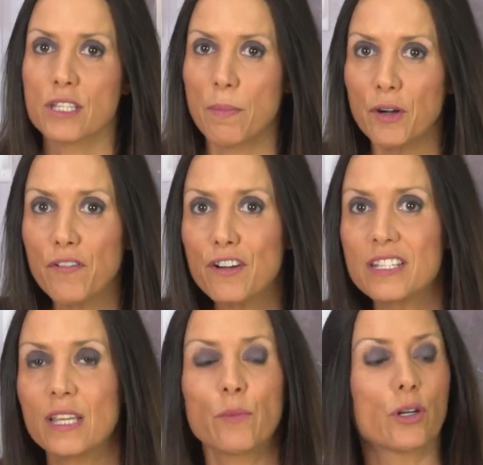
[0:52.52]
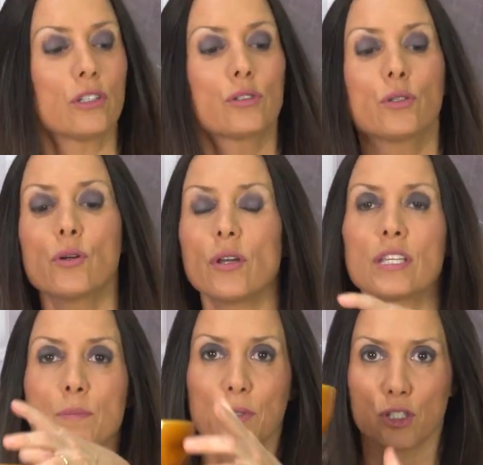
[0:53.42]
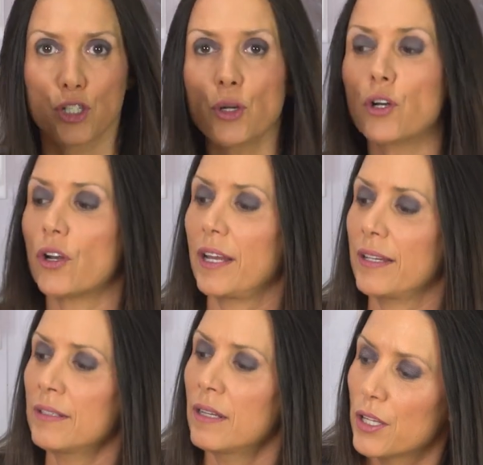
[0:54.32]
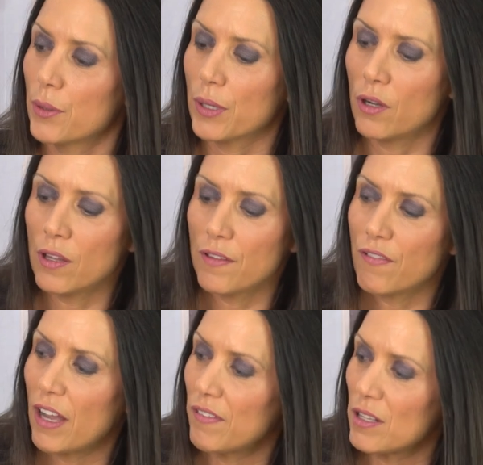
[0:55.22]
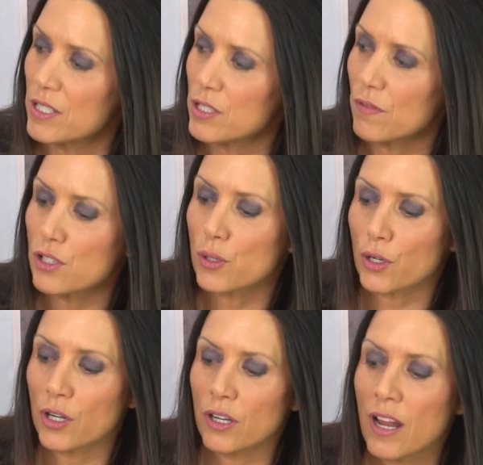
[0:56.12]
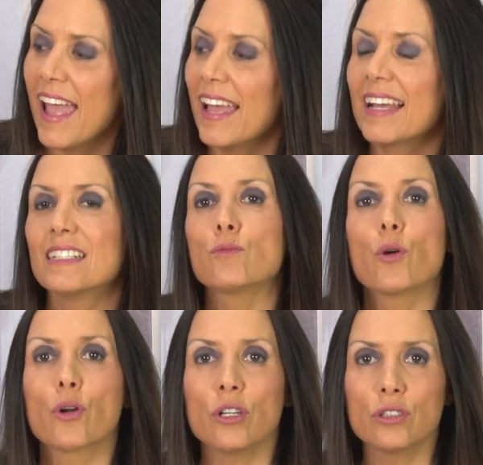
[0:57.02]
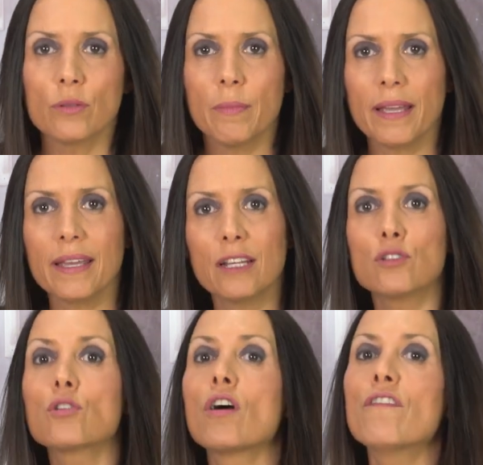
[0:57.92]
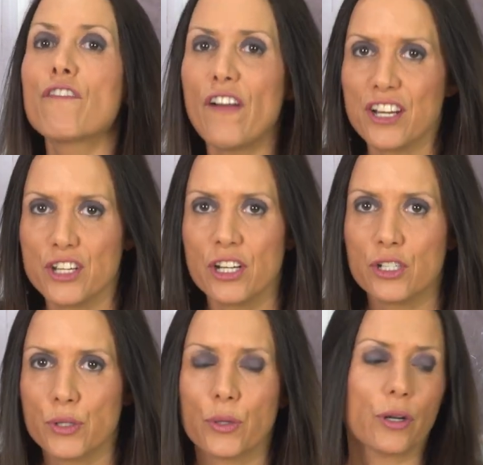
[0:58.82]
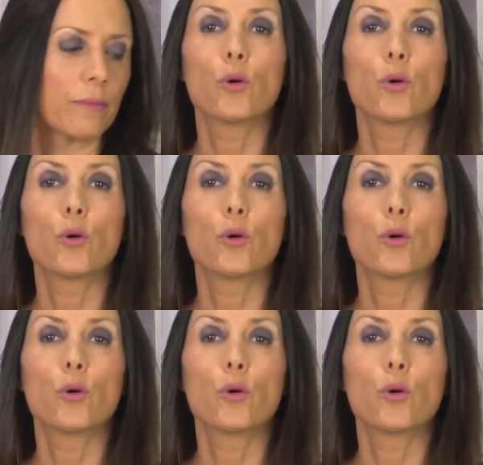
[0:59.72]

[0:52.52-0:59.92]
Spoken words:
the very first thing we're going to do is put sugar in. Here we go, the 5 ounces of sugar. And we're going to make it into confectioner sugar.